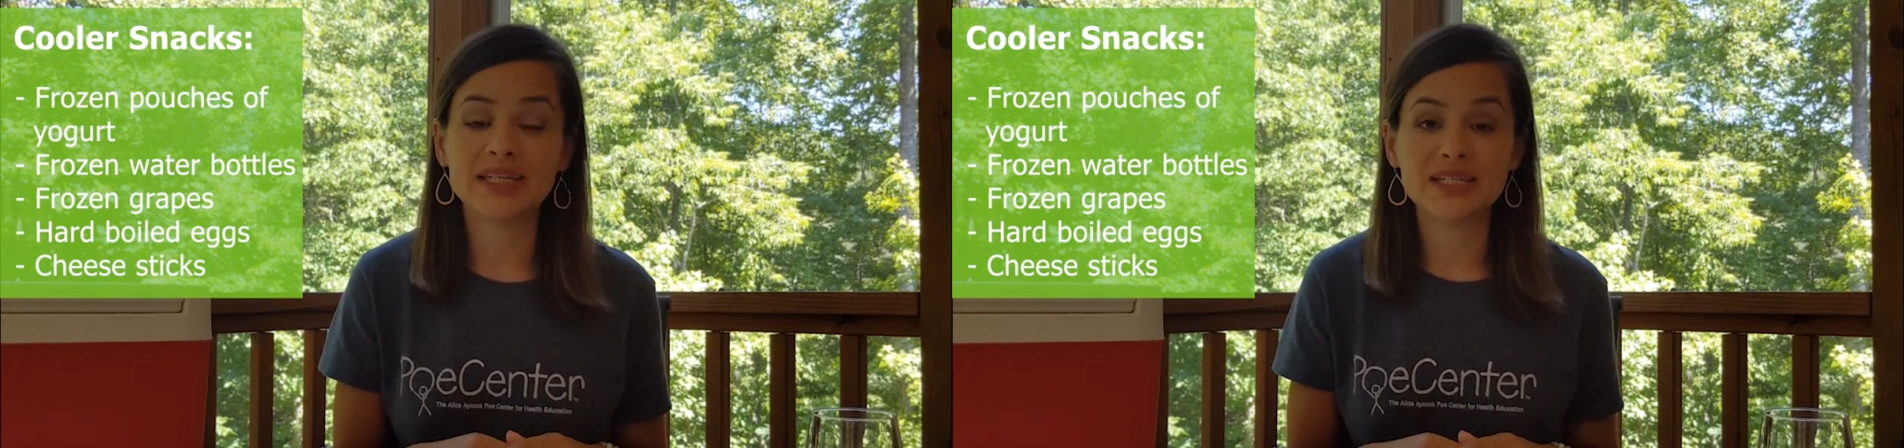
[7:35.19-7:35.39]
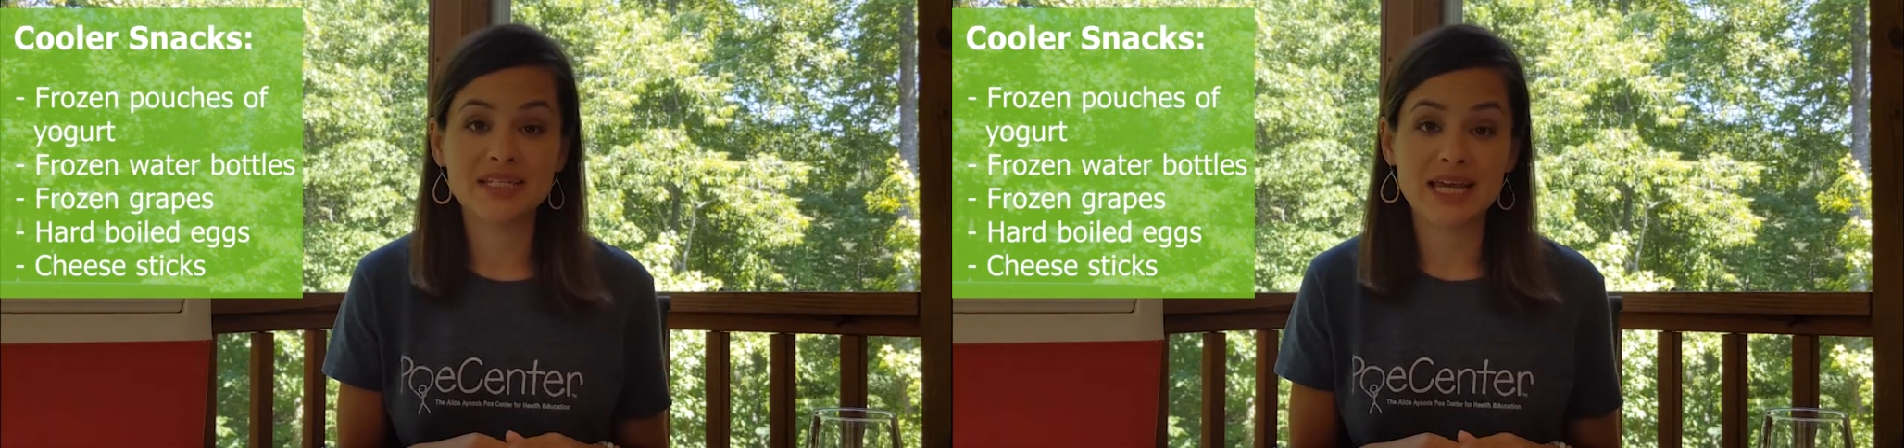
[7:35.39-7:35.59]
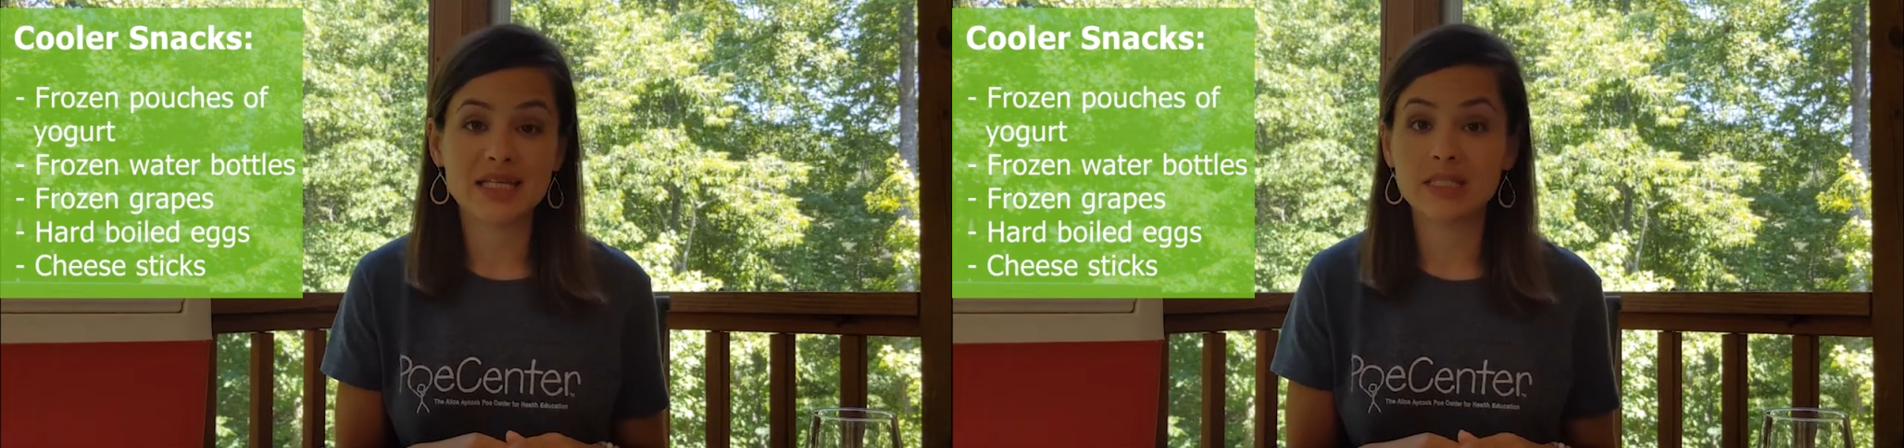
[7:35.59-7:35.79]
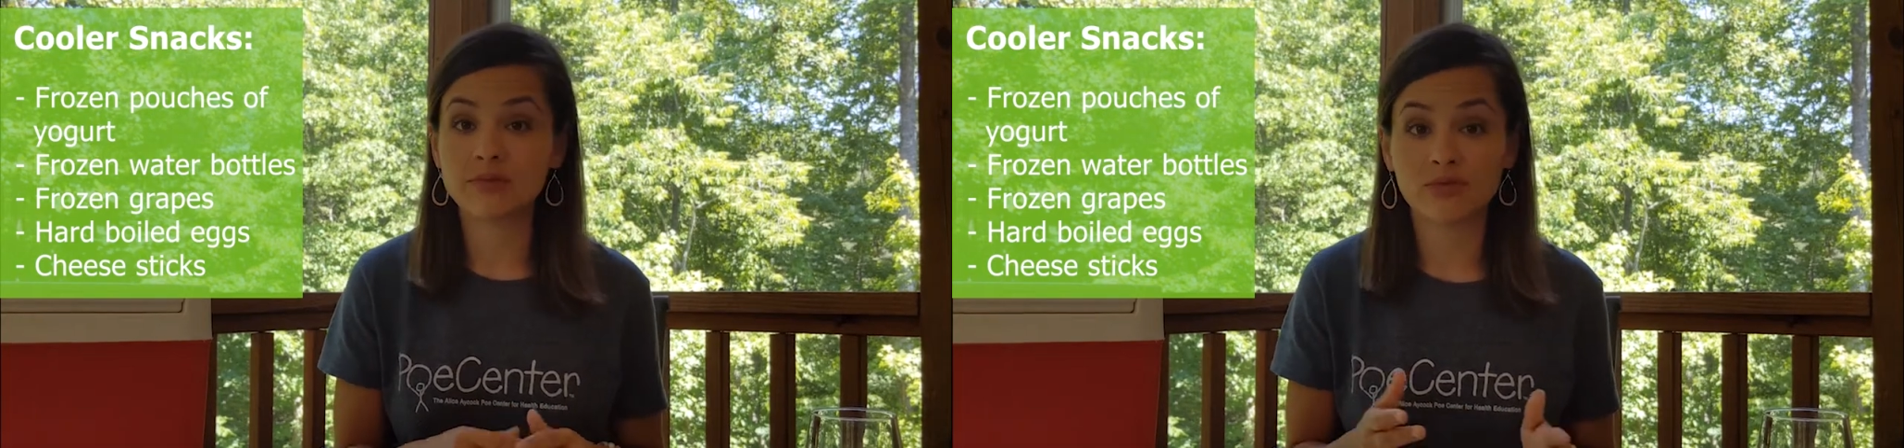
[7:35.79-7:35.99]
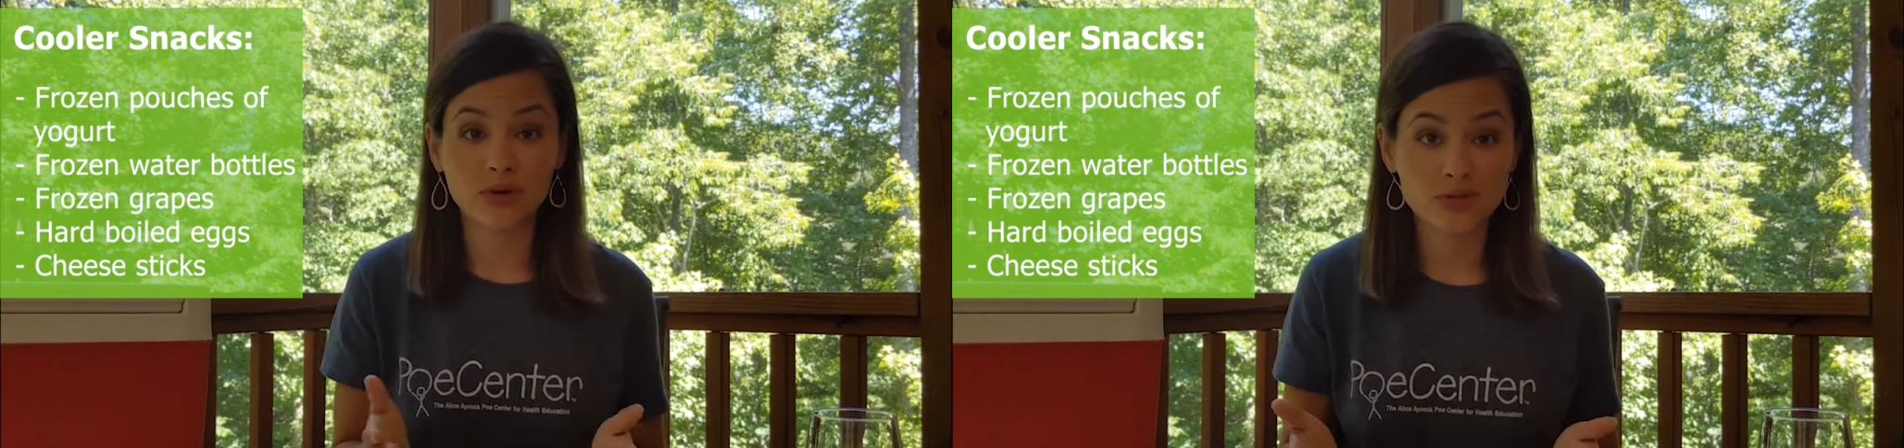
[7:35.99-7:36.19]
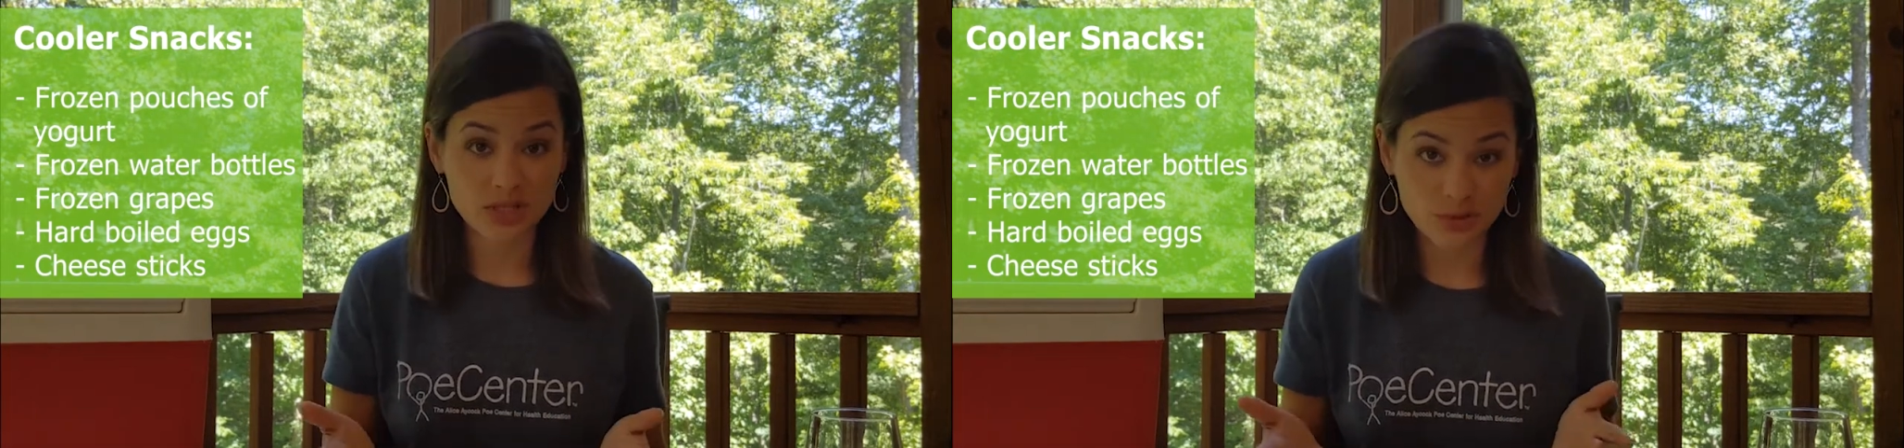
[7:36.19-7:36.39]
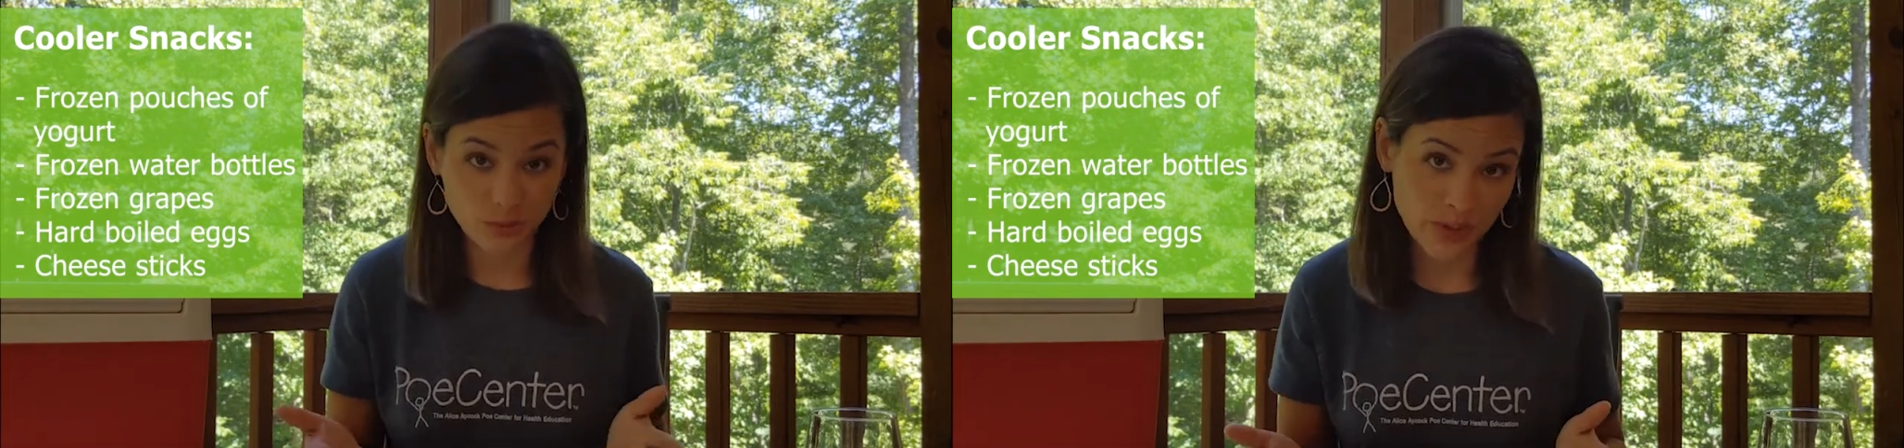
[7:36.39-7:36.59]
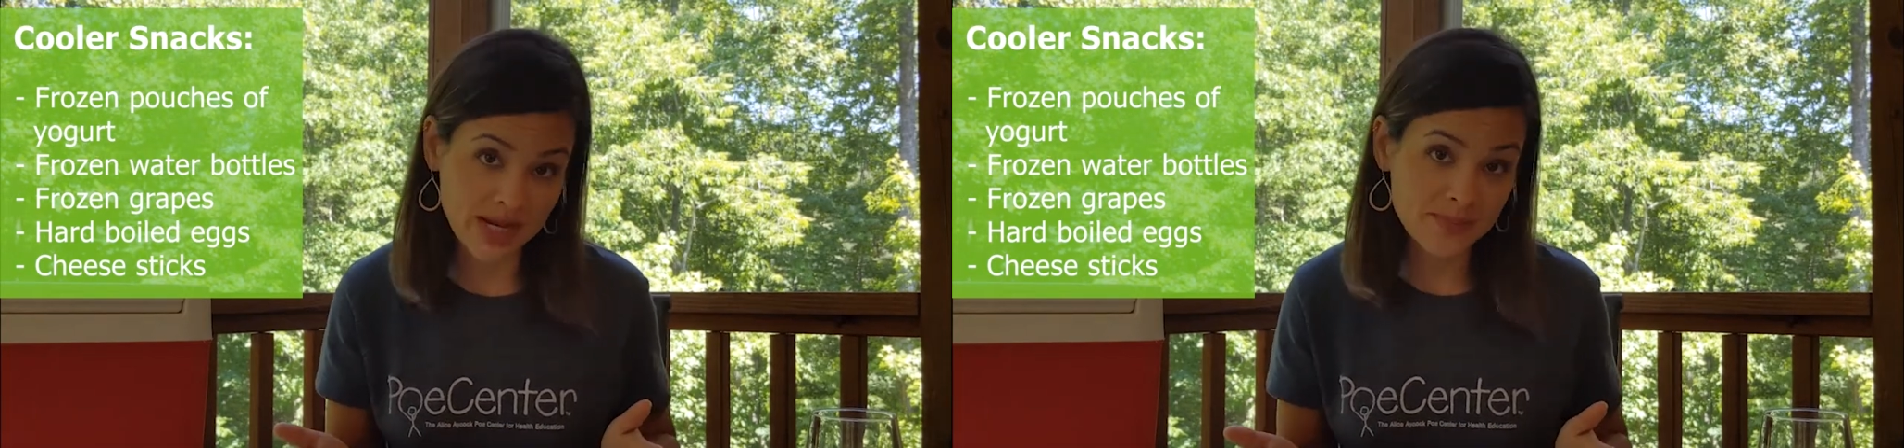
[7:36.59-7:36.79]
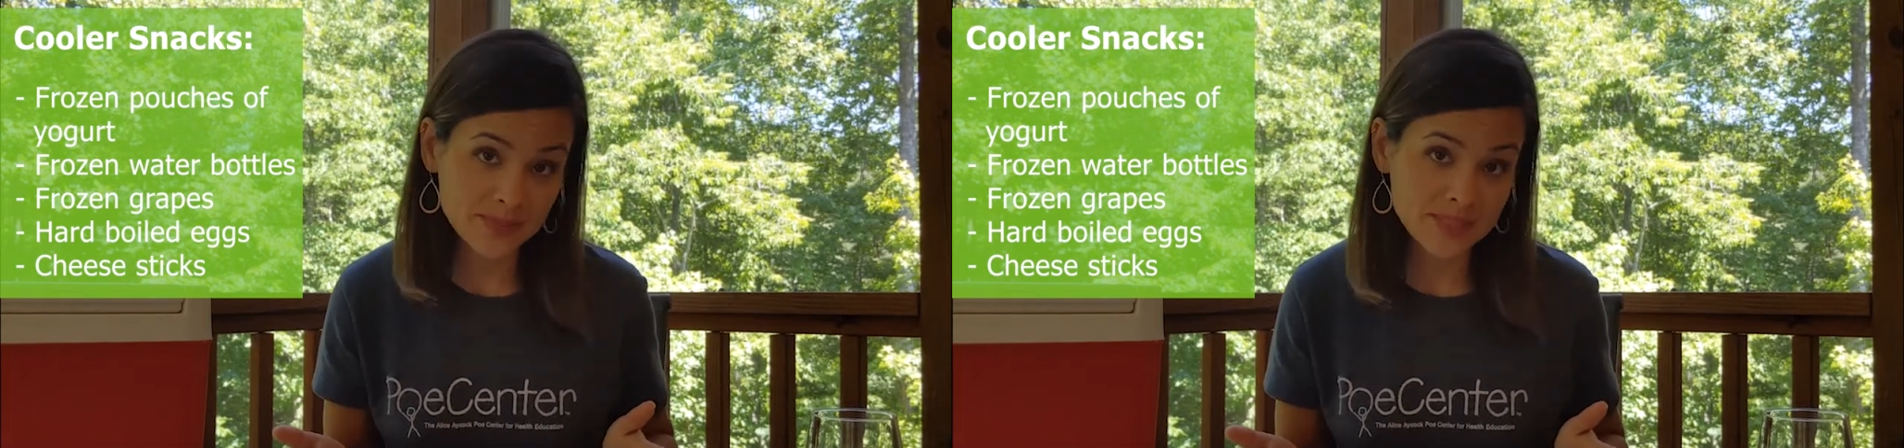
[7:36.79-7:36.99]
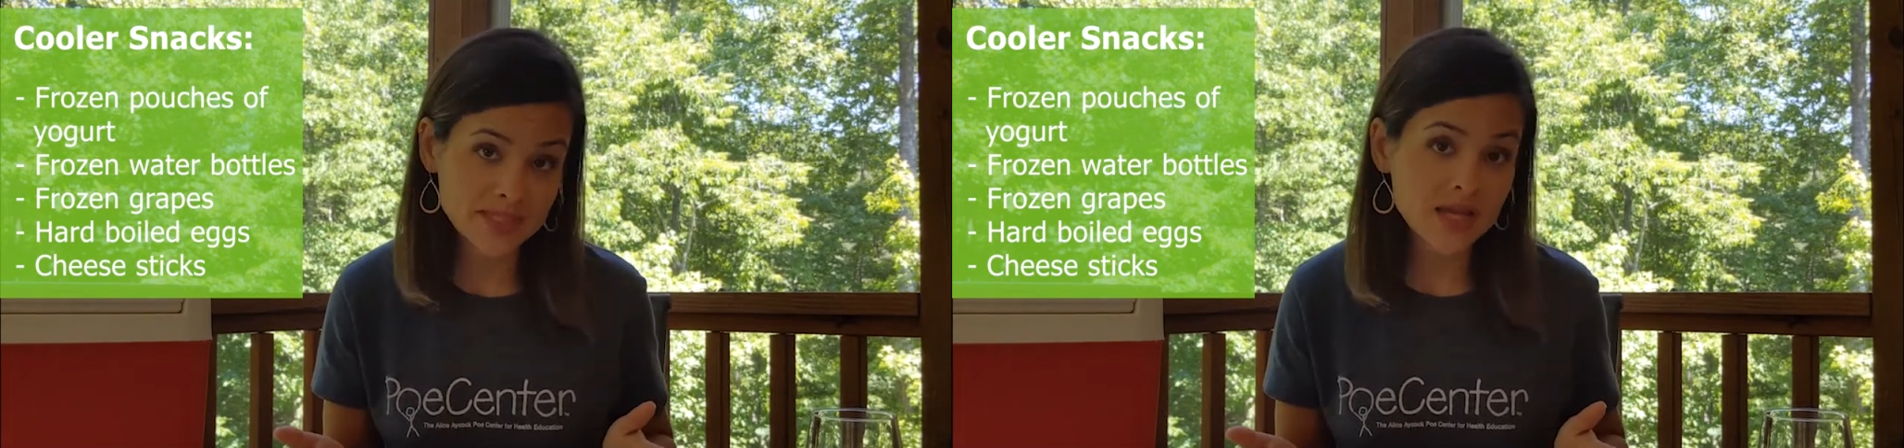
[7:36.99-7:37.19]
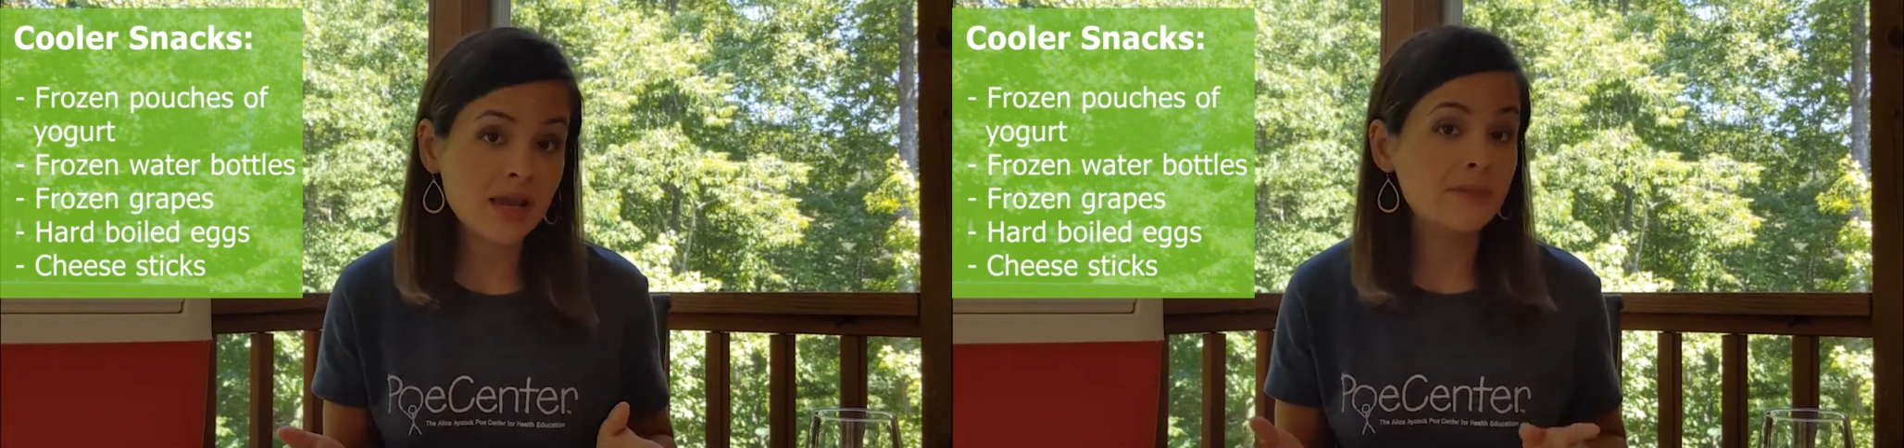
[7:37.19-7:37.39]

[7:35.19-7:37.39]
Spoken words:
to take some frozen grapes.